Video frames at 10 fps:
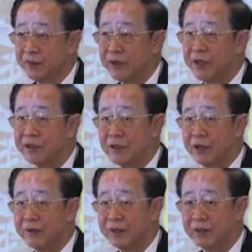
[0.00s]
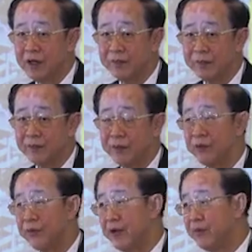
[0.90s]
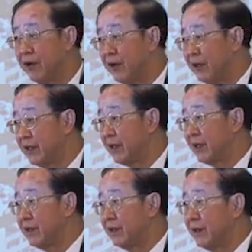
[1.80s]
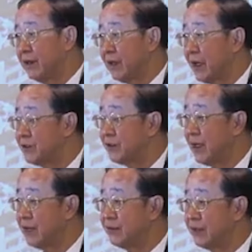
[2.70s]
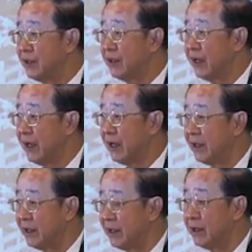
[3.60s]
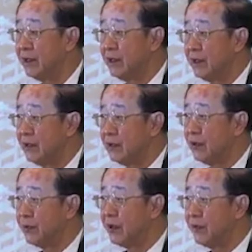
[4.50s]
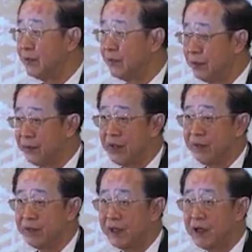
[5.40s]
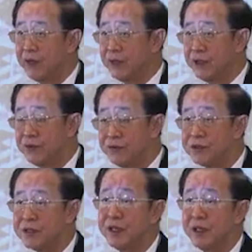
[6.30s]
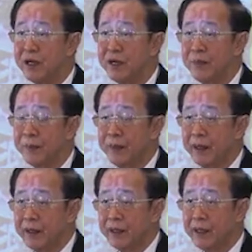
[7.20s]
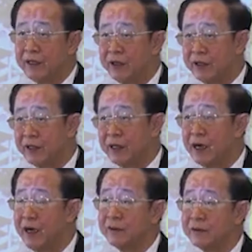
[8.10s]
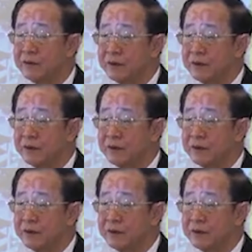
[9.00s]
because of the government program on the cash transfer and the co-payment program that we use the electronic card